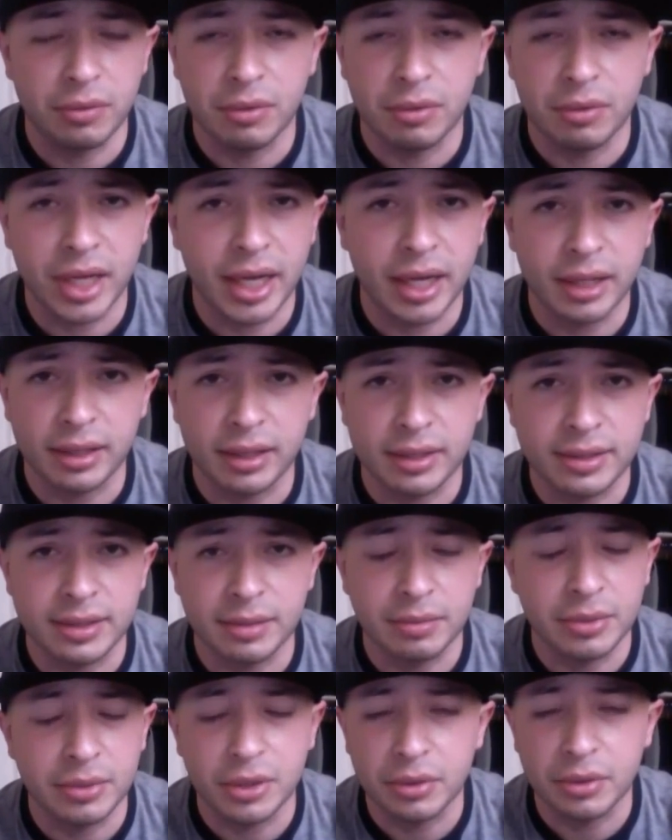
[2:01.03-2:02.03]
react on
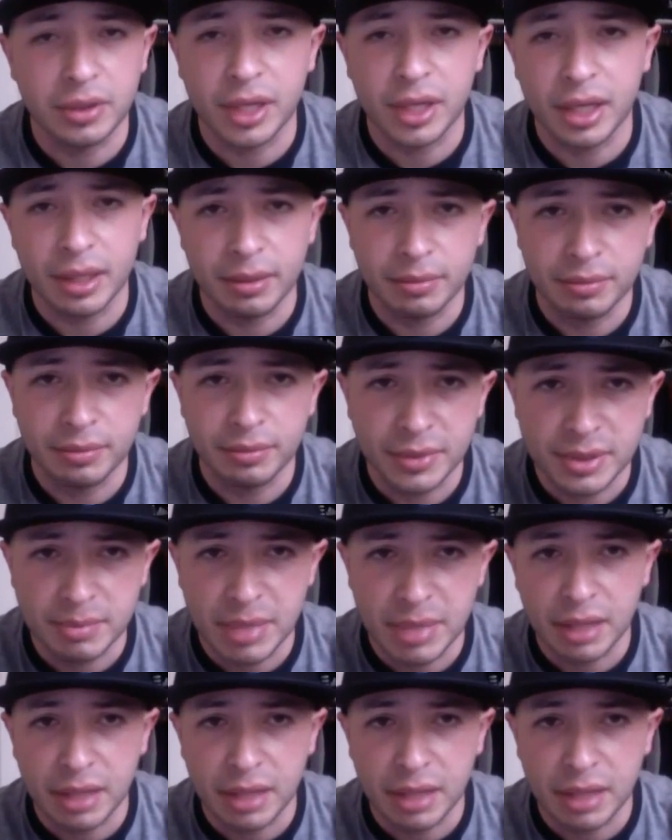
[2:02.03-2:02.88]
something. Don't do that. It's bad.